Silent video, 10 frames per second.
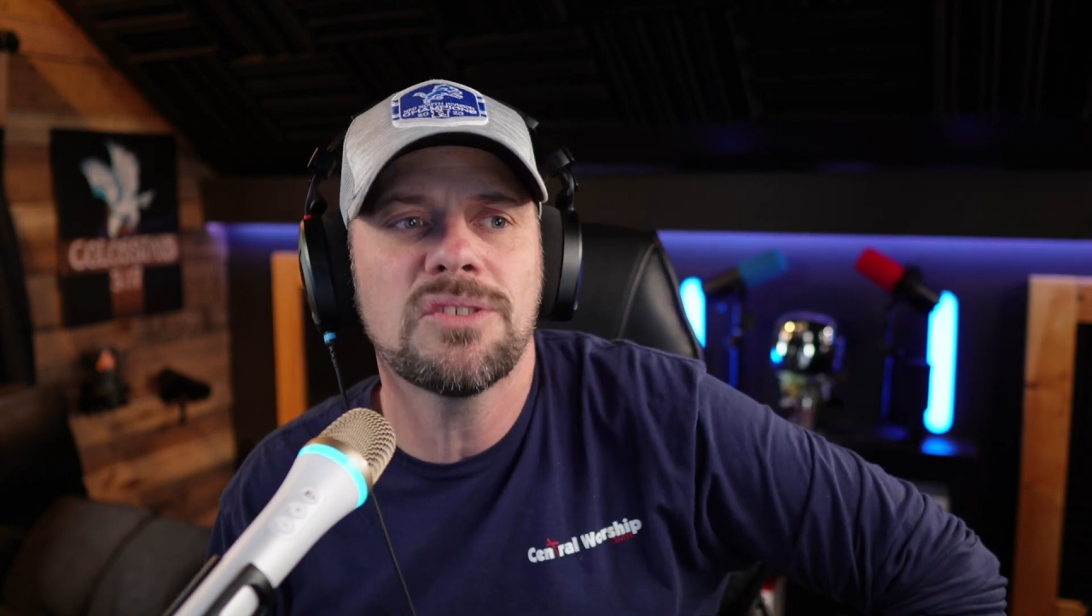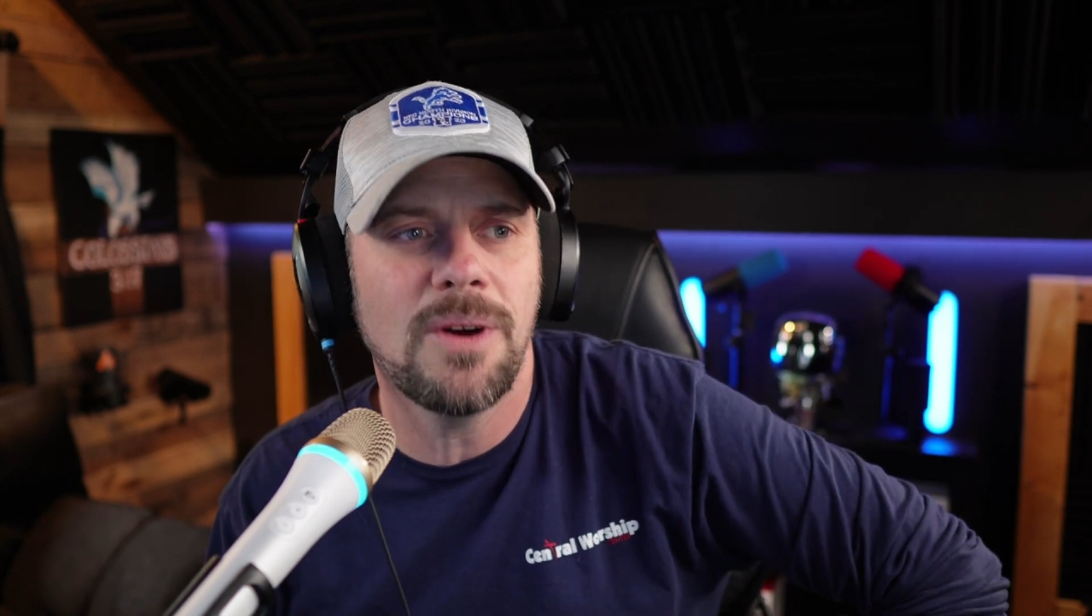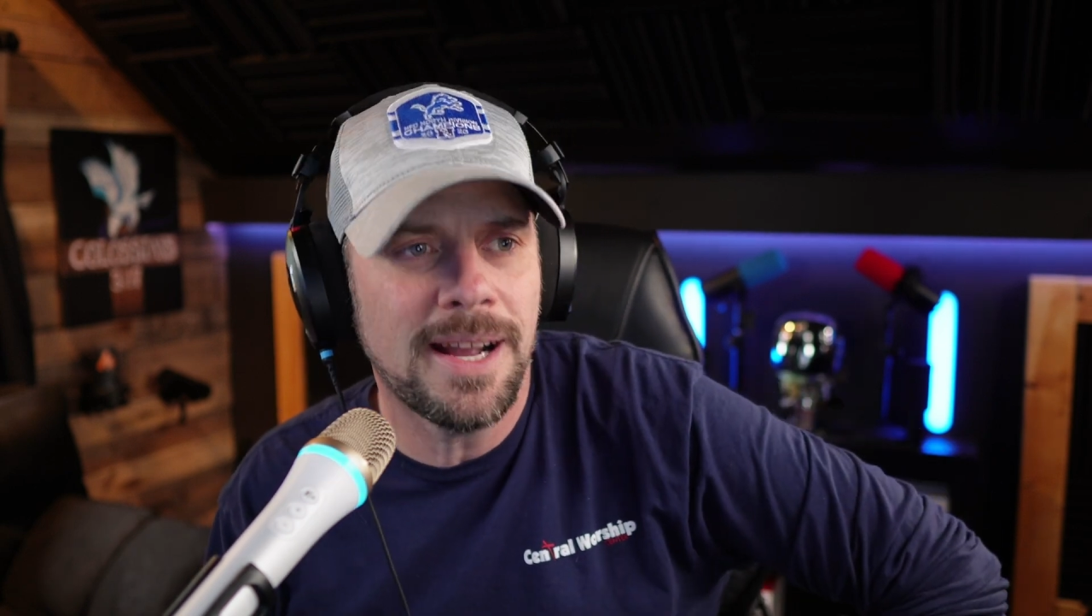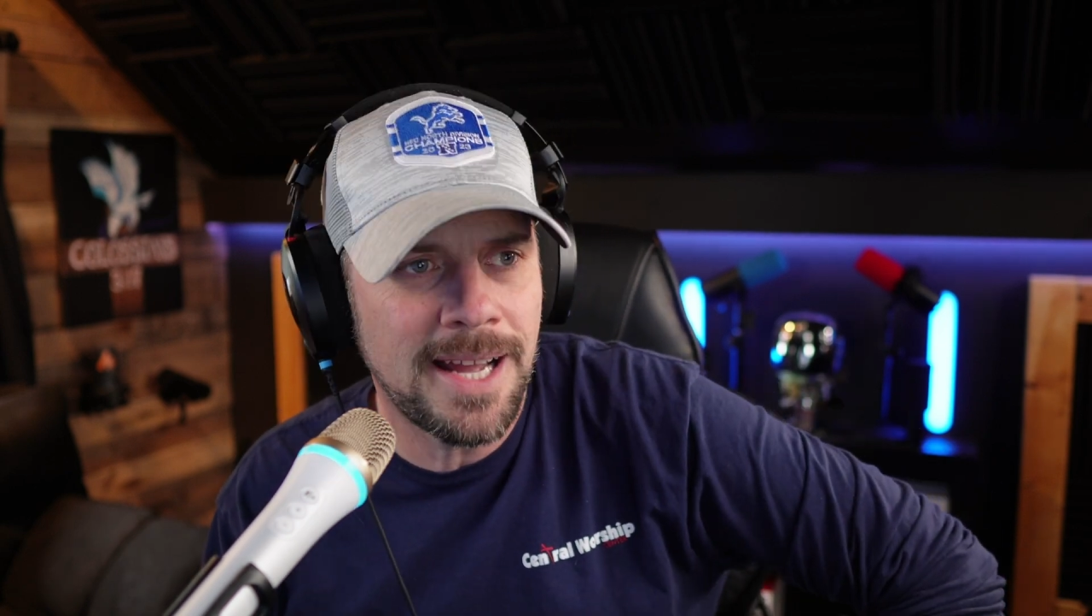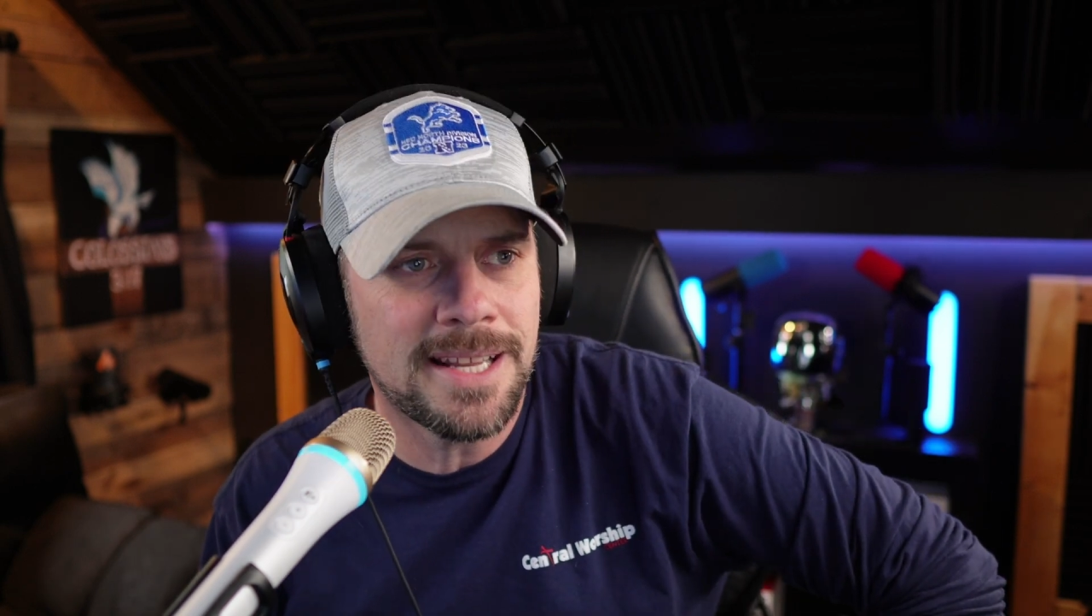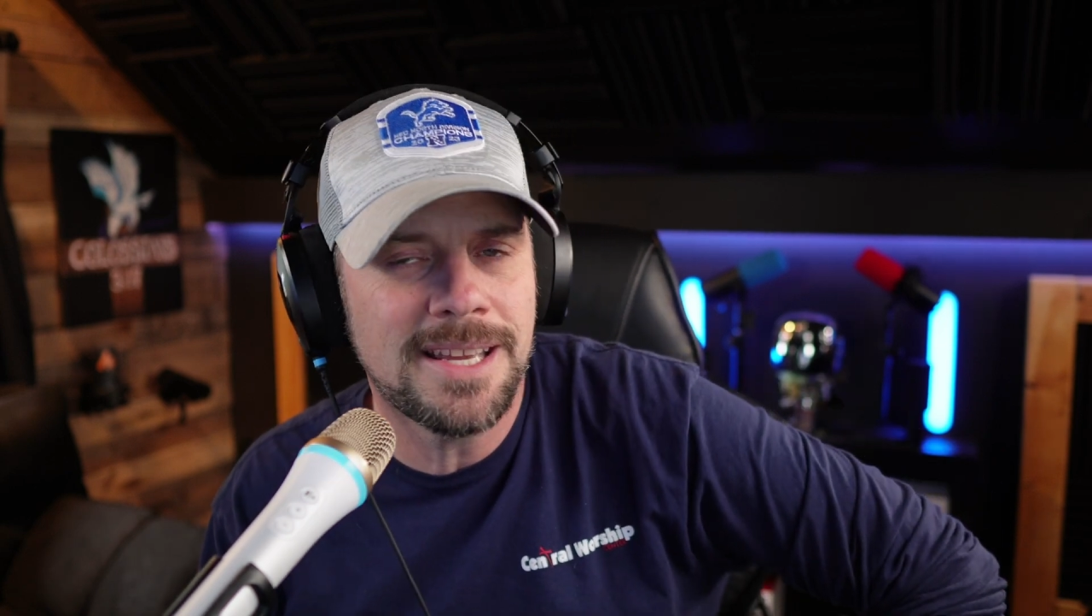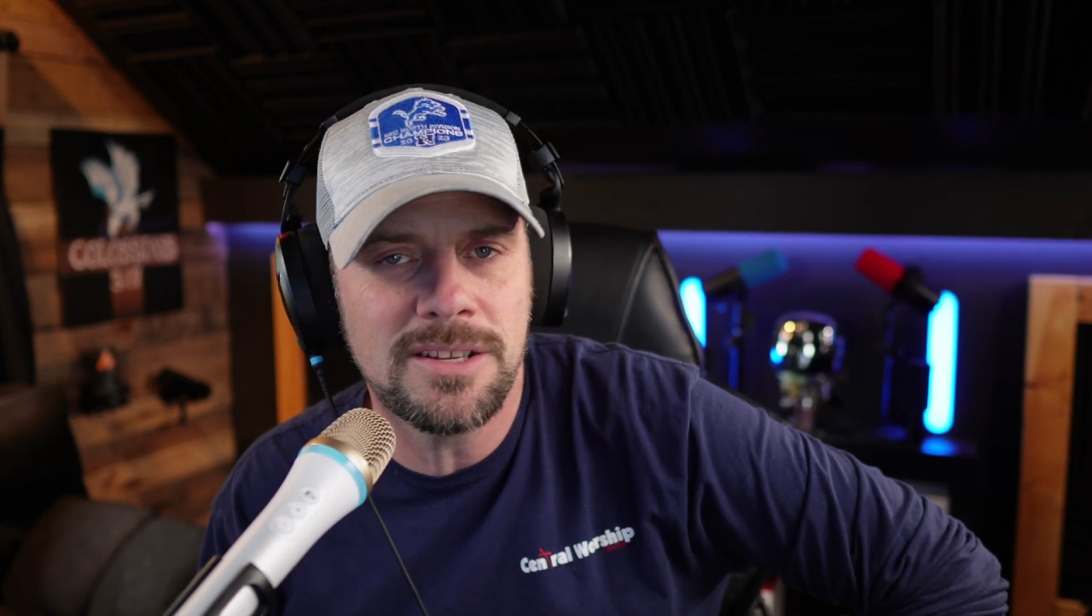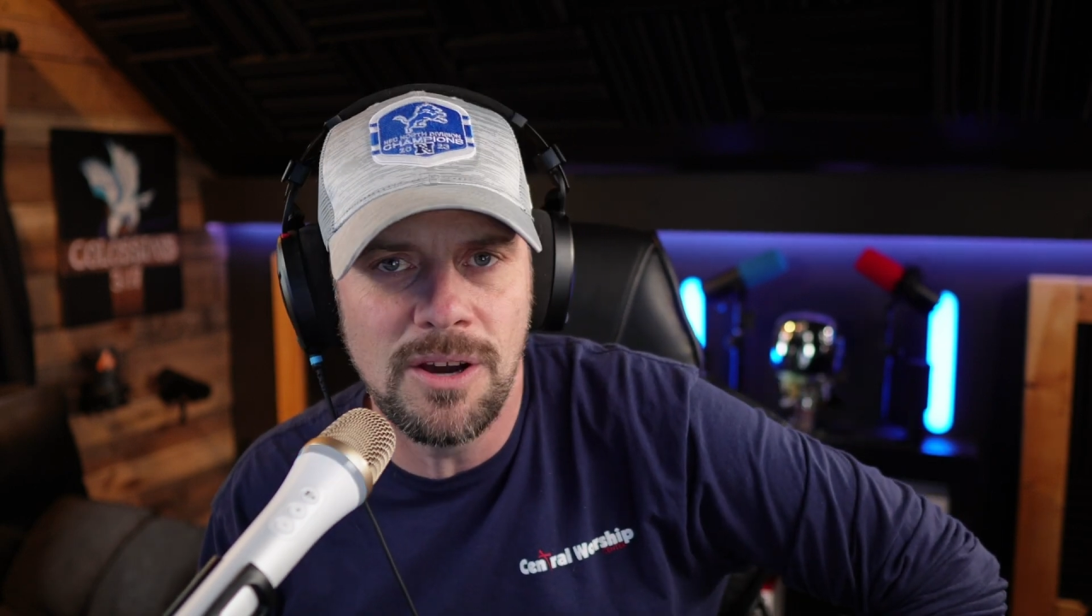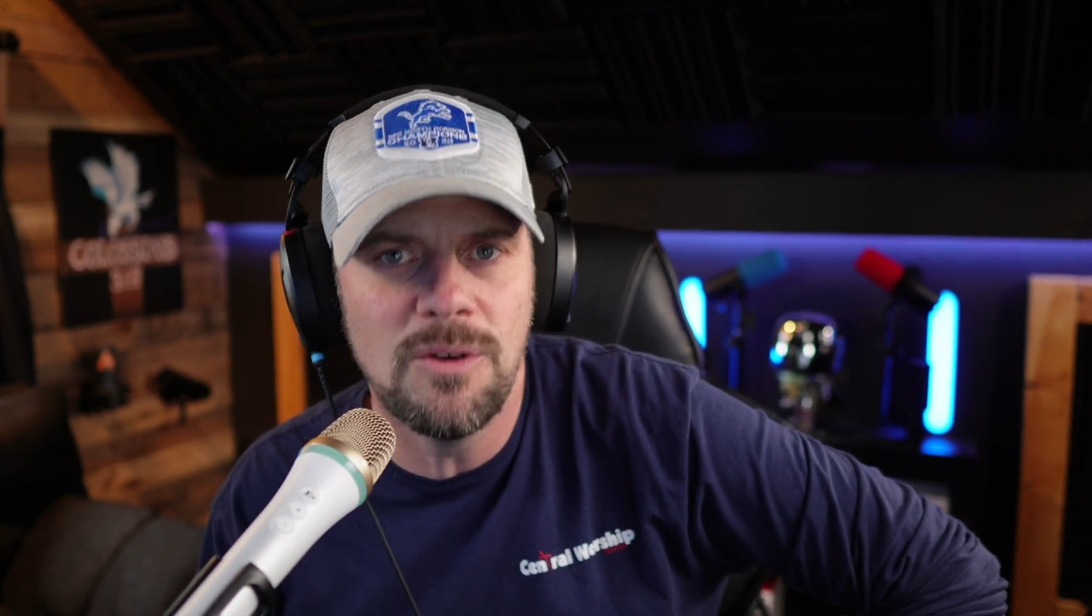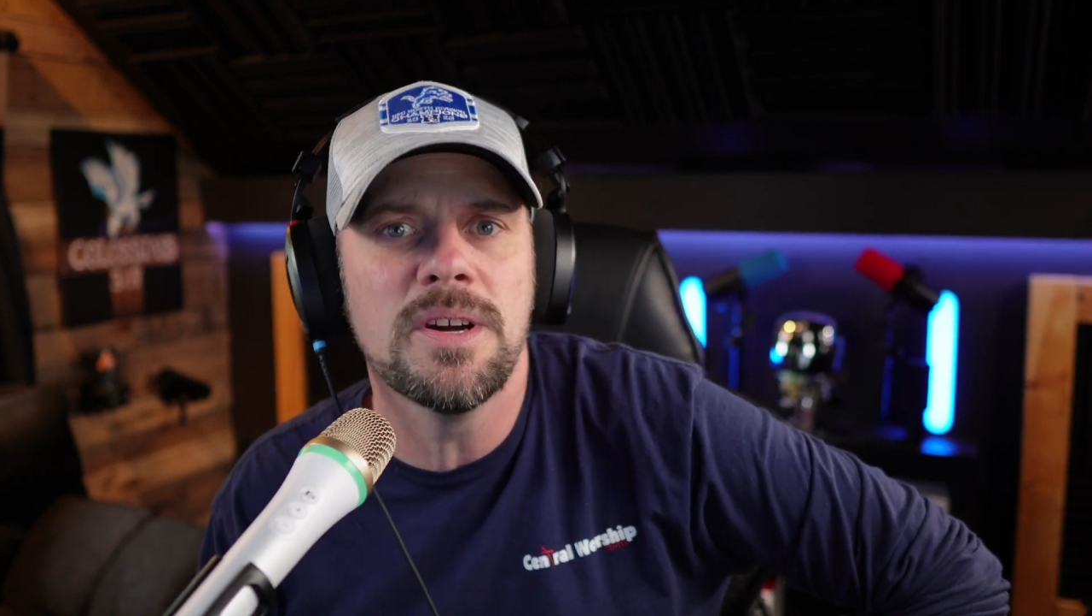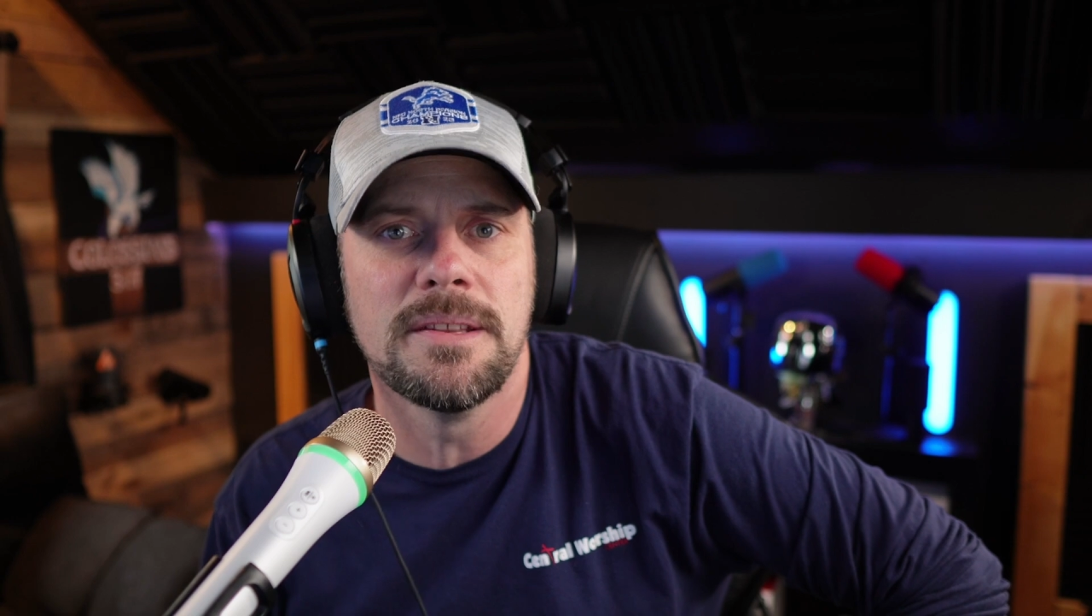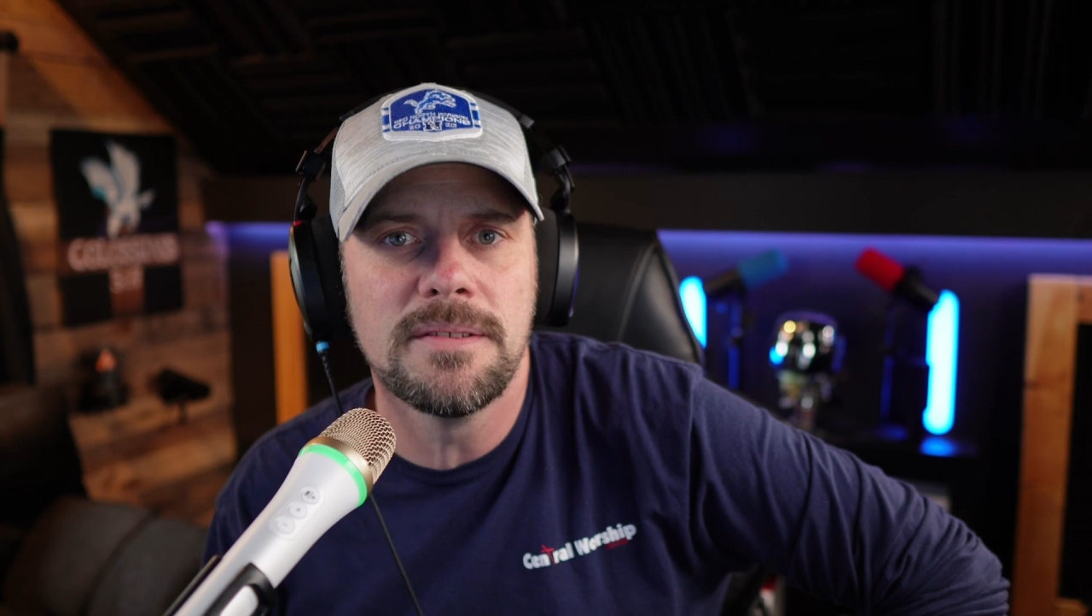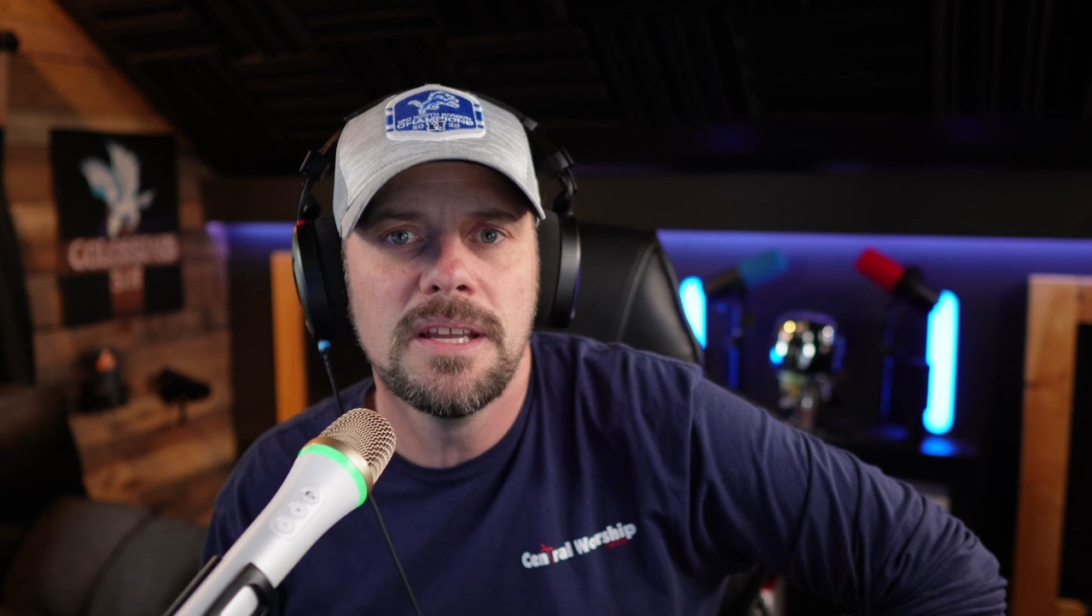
so I got to get going.